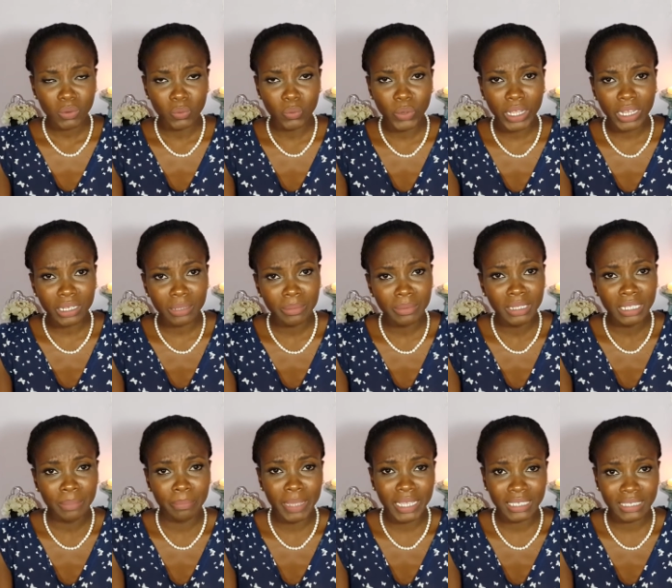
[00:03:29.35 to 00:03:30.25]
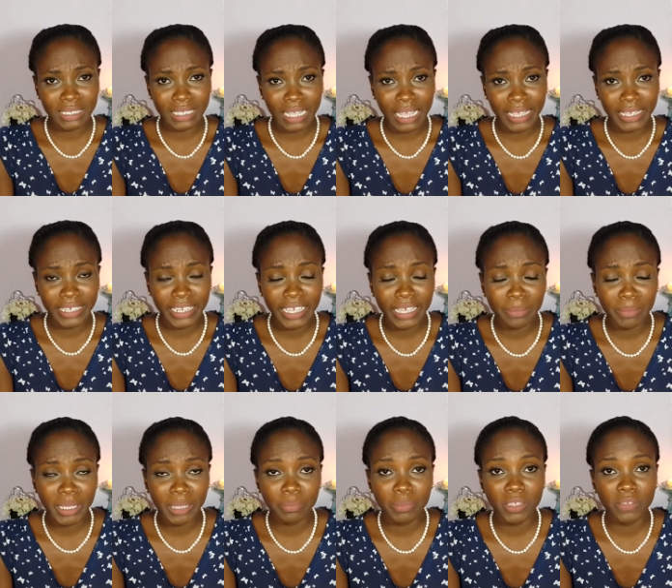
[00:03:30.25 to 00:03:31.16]
well, the best idea
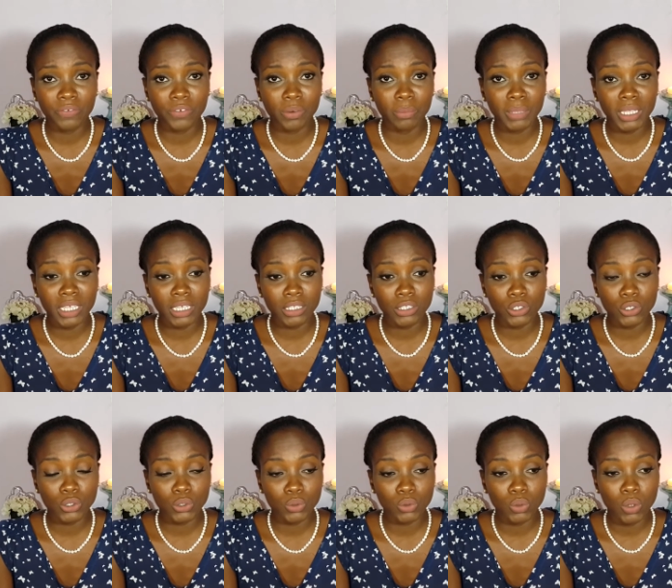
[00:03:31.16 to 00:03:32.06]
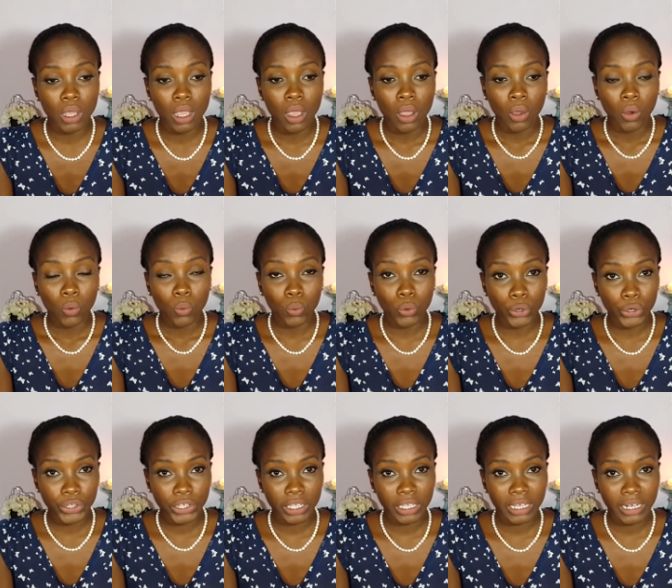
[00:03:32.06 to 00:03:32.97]
might be for me to
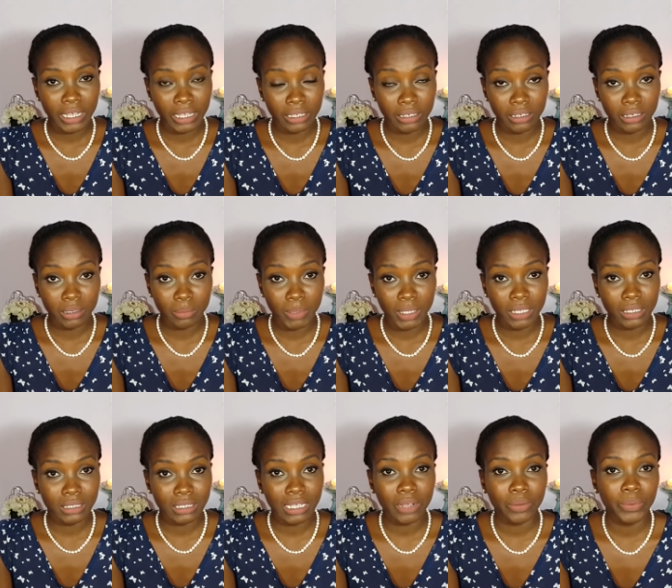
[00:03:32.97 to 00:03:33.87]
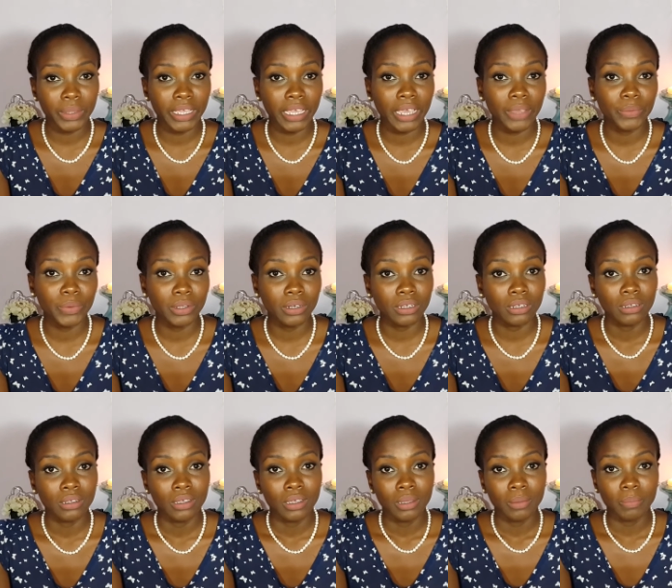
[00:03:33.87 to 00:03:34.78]
work in England, because that way I would
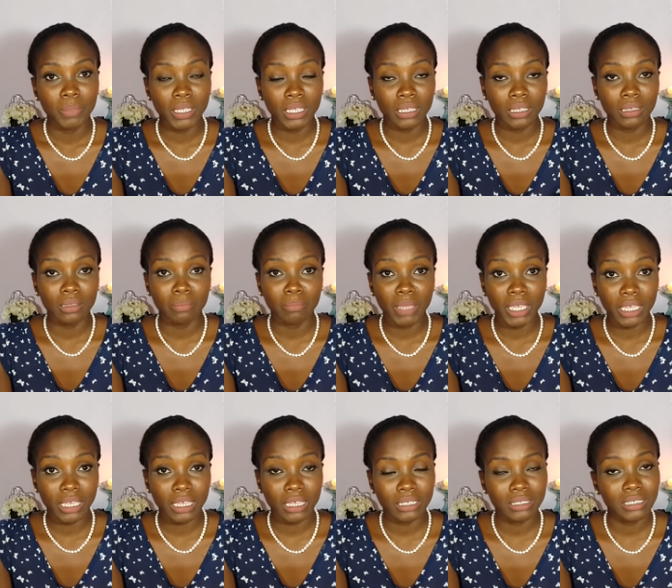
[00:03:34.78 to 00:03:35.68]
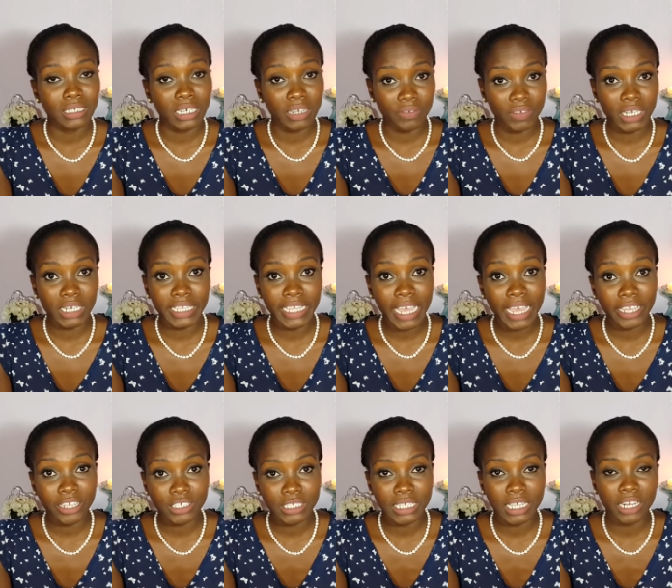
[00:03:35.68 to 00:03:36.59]
be making a significantly
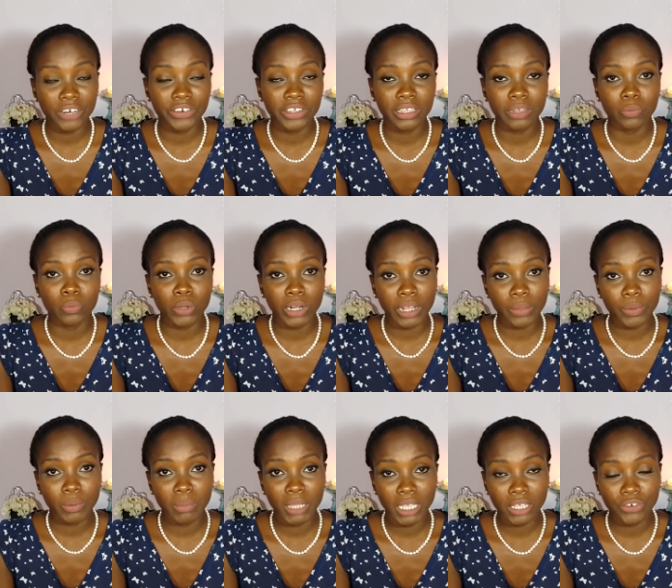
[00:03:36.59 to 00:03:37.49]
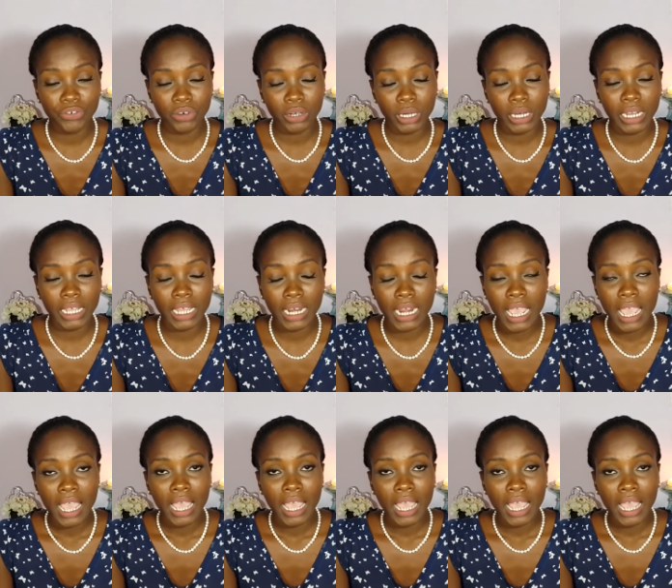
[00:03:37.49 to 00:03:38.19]
higher salary than what I would make in Trinidad,